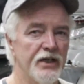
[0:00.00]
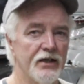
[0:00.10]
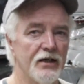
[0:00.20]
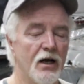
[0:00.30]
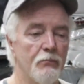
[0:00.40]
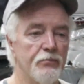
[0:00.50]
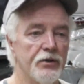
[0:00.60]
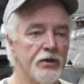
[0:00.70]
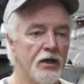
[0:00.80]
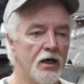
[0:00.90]
pick it up
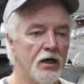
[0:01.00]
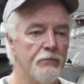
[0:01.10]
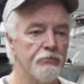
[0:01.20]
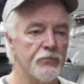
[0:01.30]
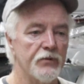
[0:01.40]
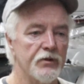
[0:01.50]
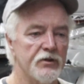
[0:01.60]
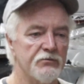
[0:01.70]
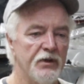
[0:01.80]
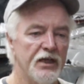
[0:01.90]
um,
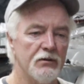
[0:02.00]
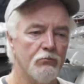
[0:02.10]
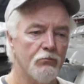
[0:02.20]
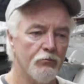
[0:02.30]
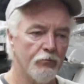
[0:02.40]
as being,